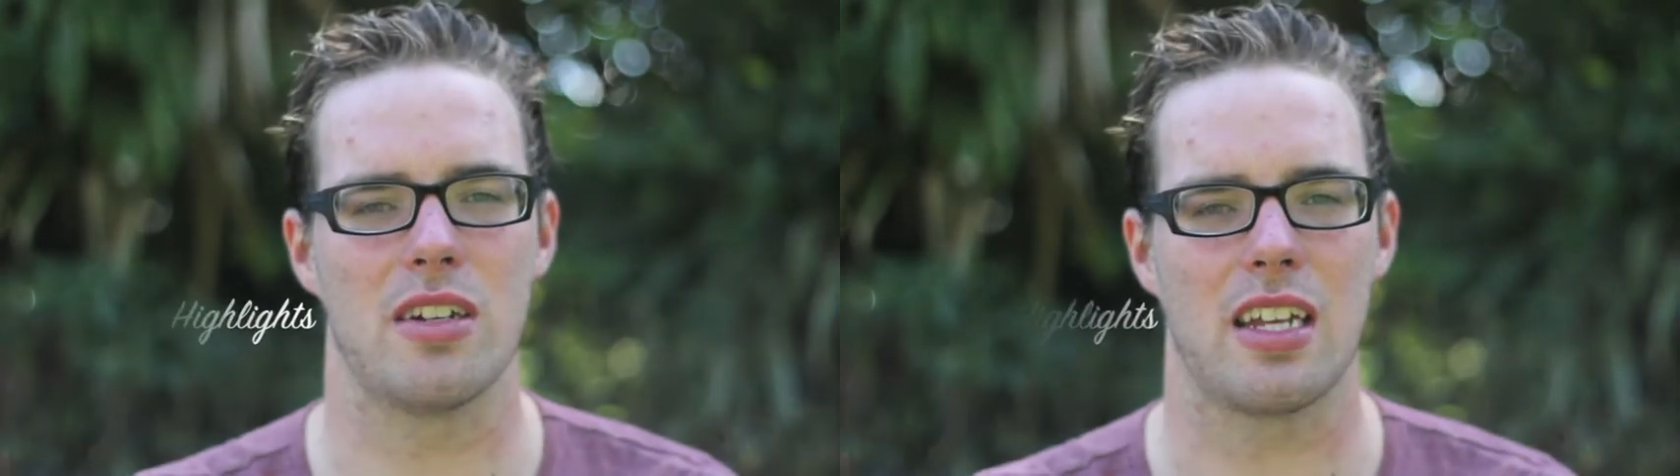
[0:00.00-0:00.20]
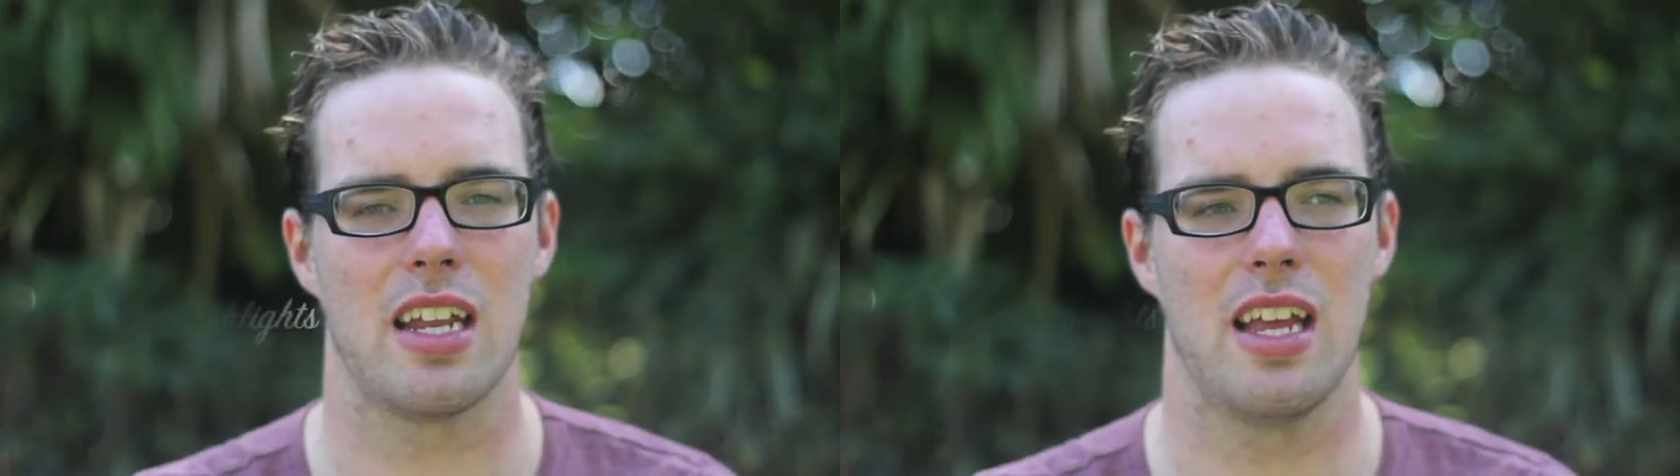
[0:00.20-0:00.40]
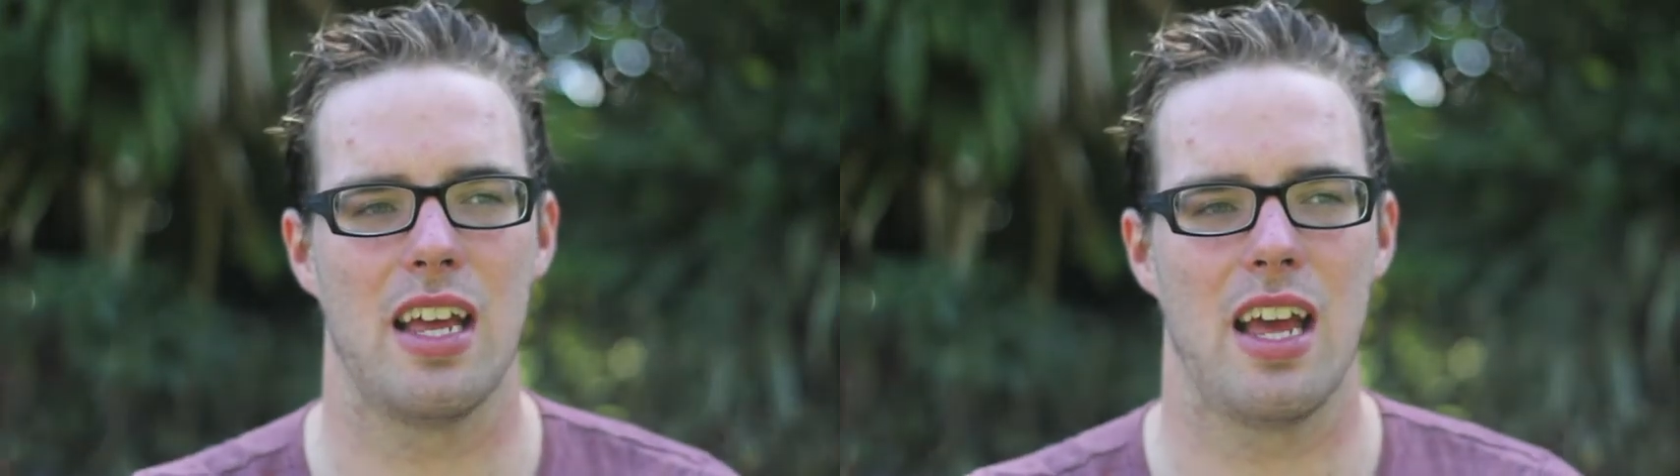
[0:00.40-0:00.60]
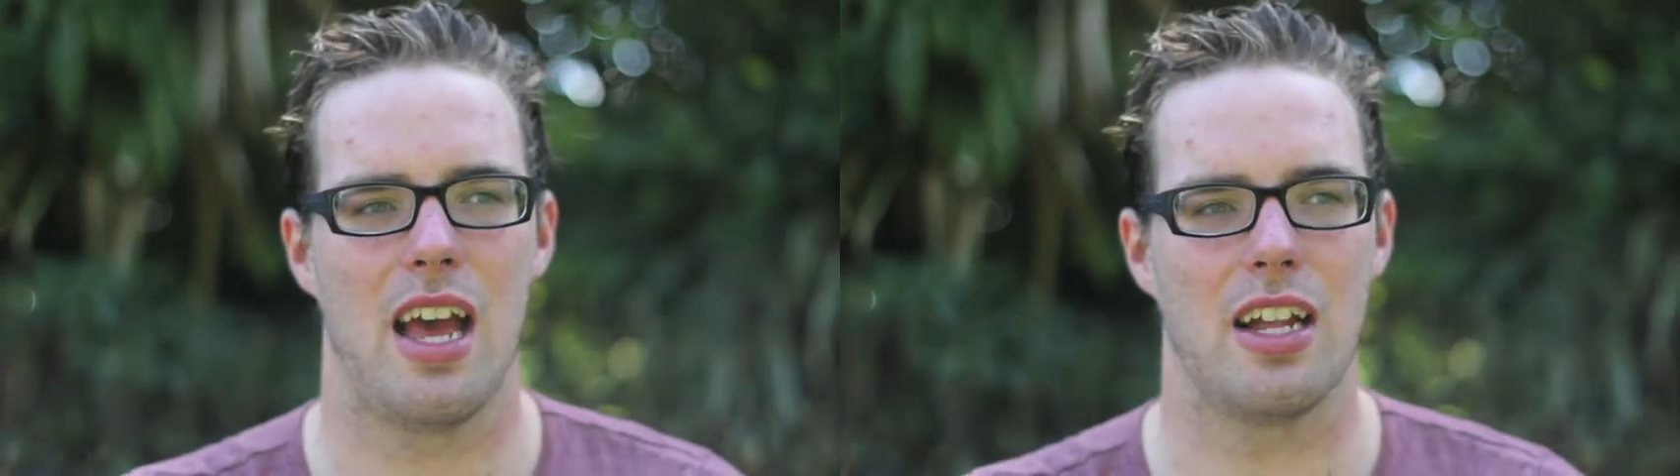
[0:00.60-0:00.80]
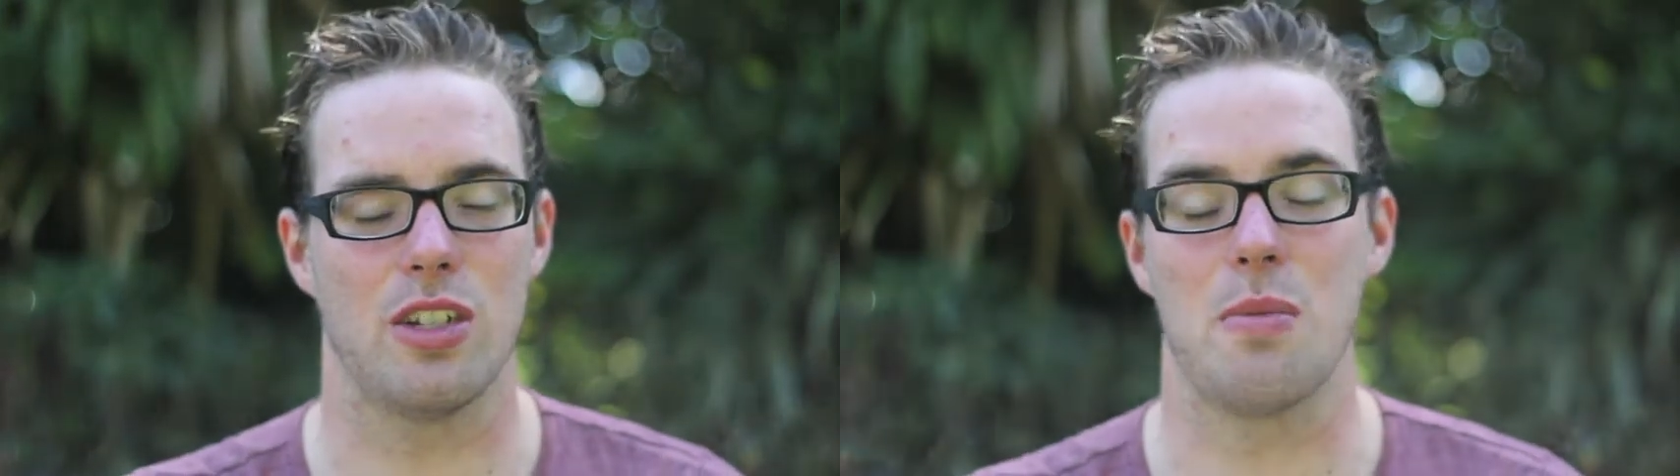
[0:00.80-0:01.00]
and
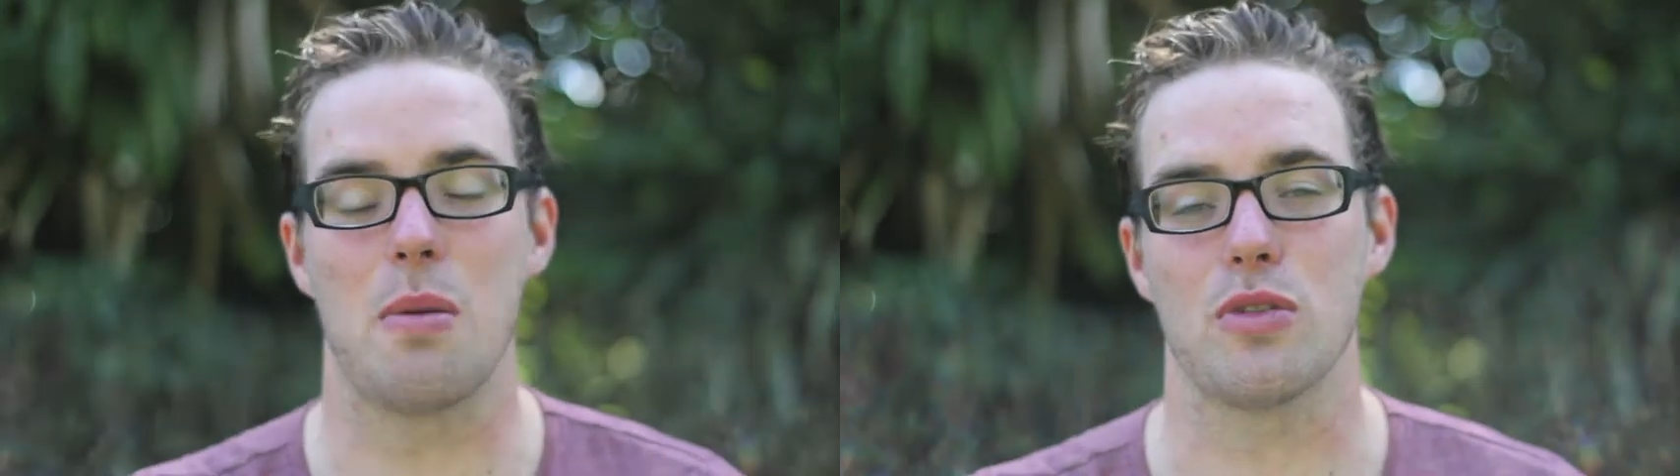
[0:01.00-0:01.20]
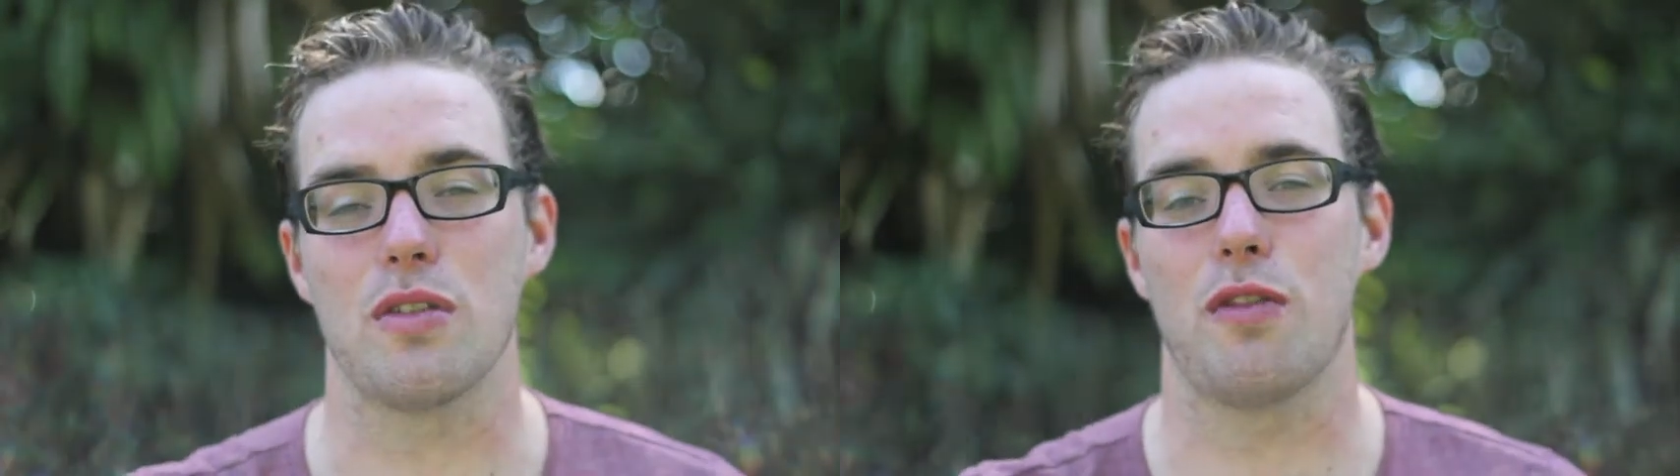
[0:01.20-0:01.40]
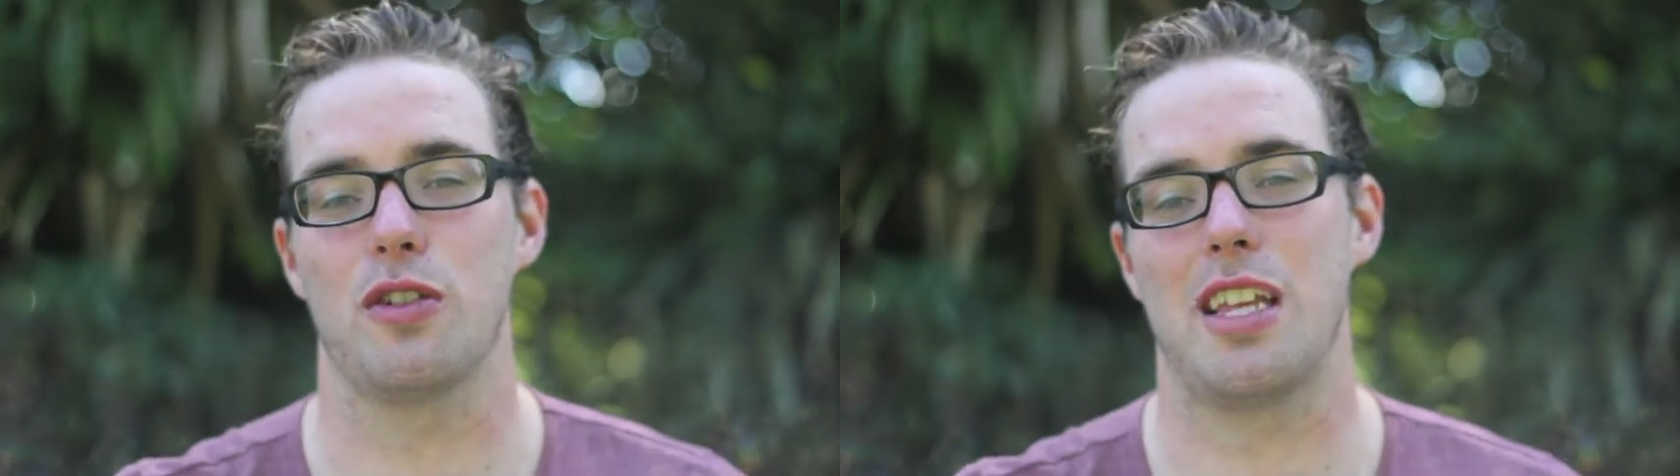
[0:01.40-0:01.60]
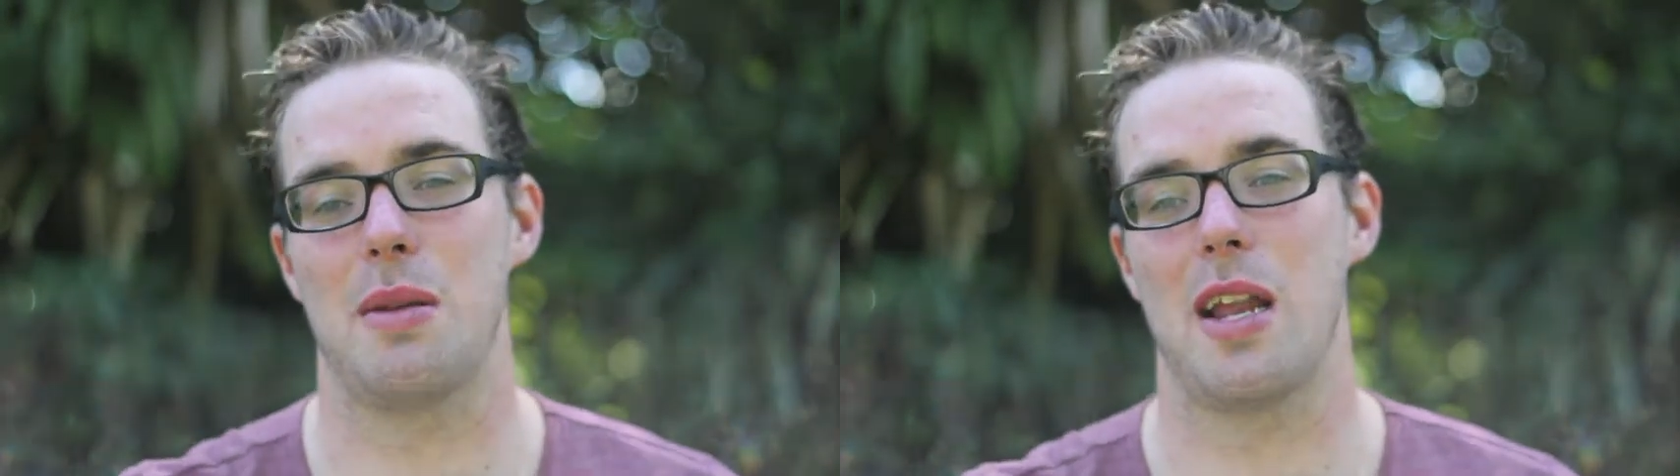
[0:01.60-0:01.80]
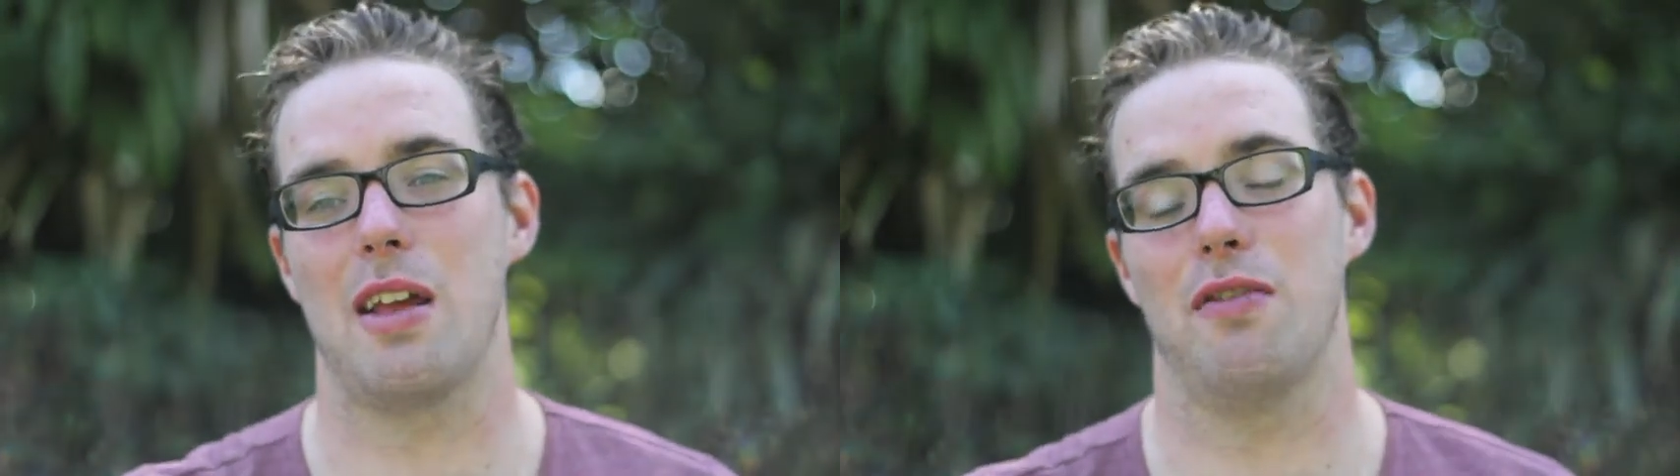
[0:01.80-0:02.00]
I just remember it was the first time
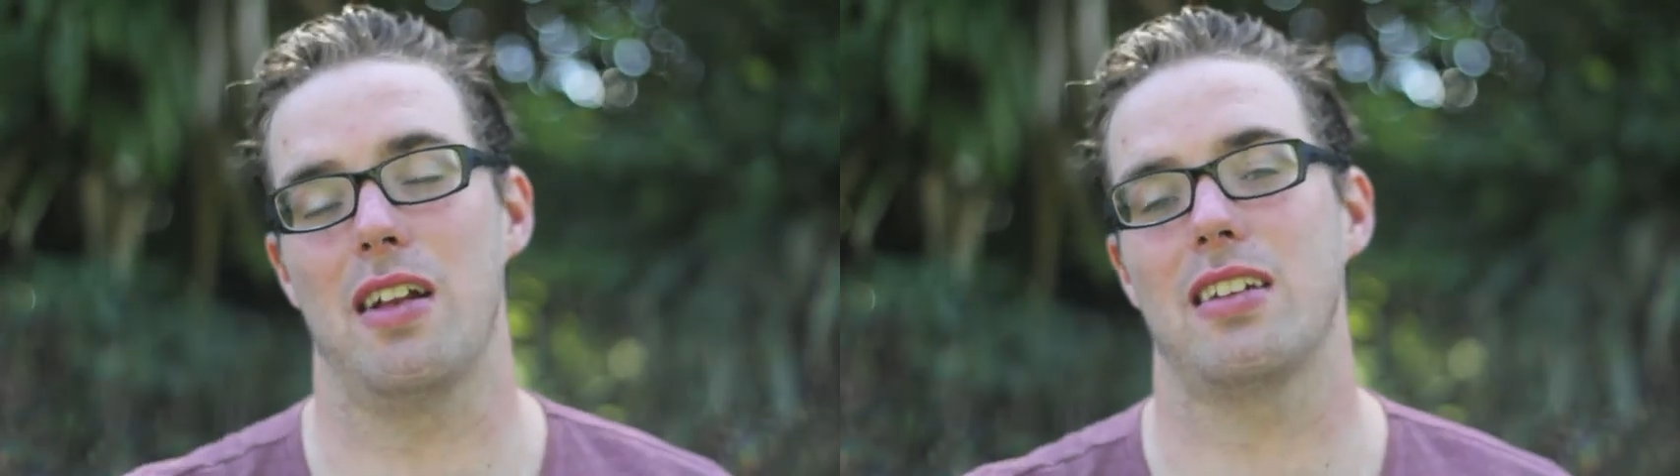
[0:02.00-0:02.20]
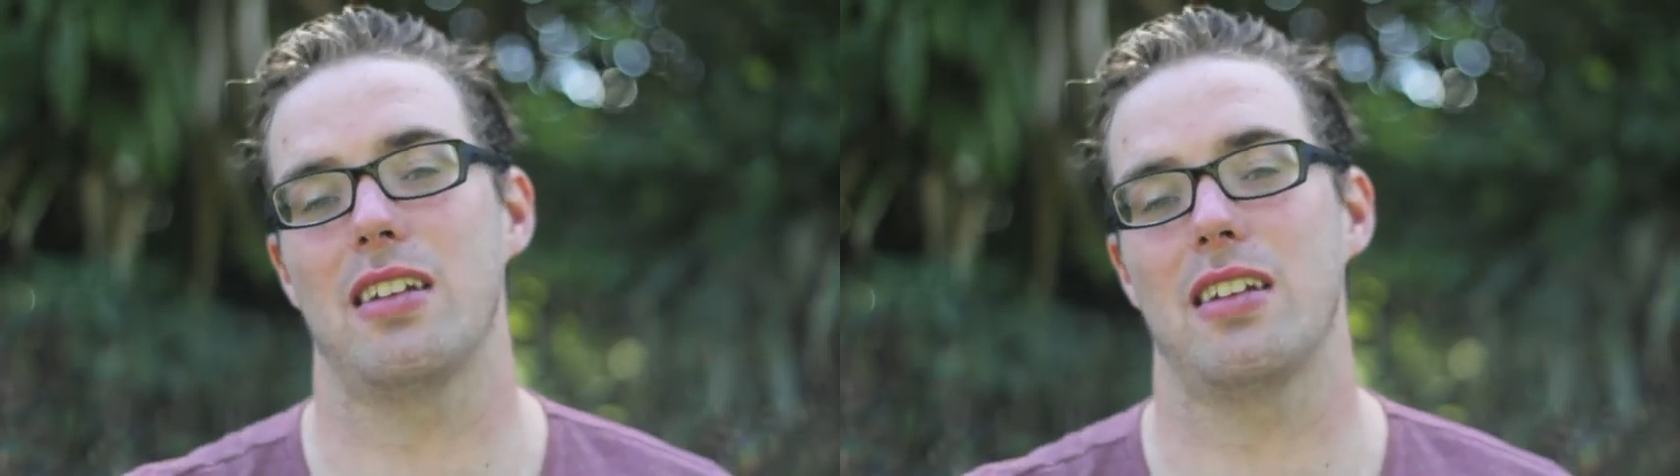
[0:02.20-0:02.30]
that I felt,